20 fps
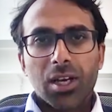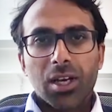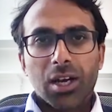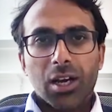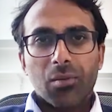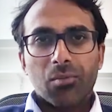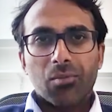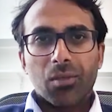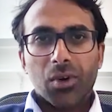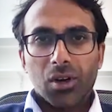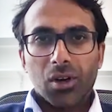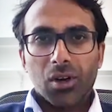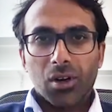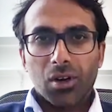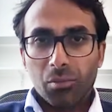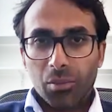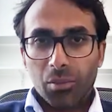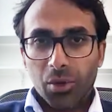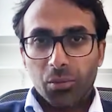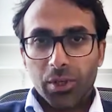Um,
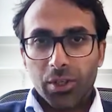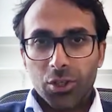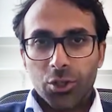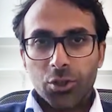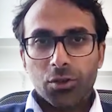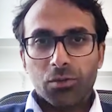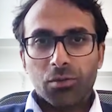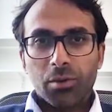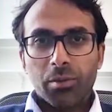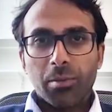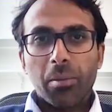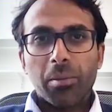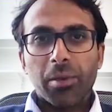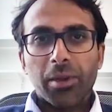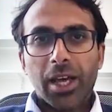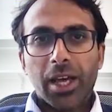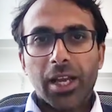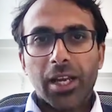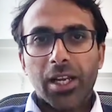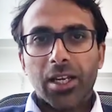but we should remember
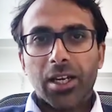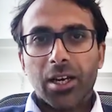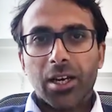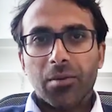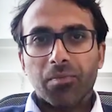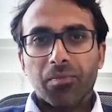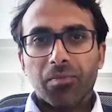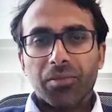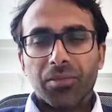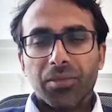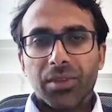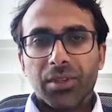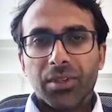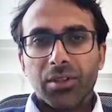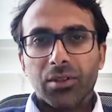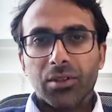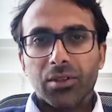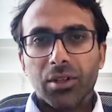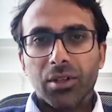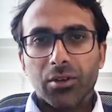that um,
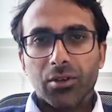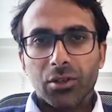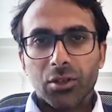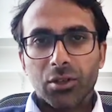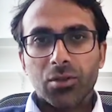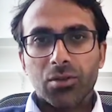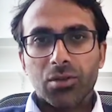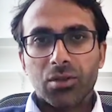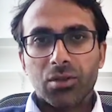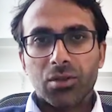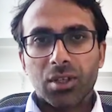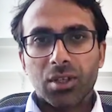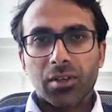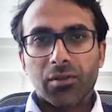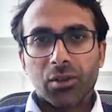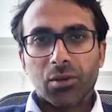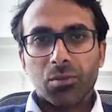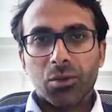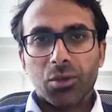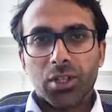there are two
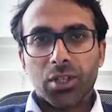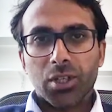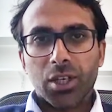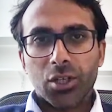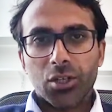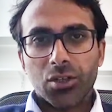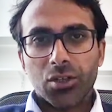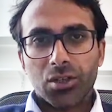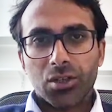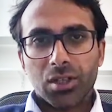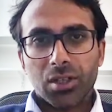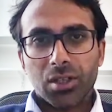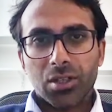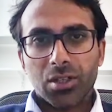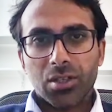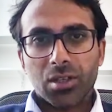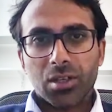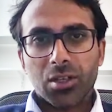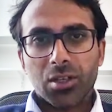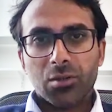significant mutations in
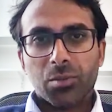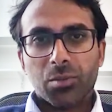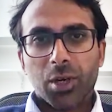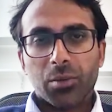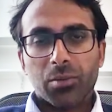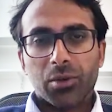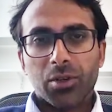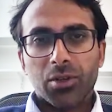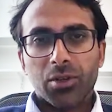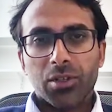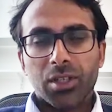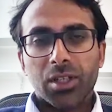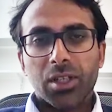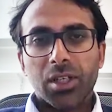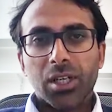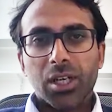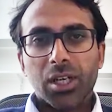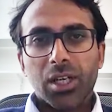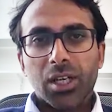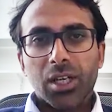this uh, spike protein
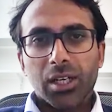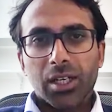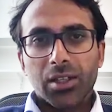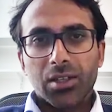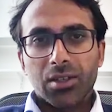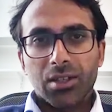in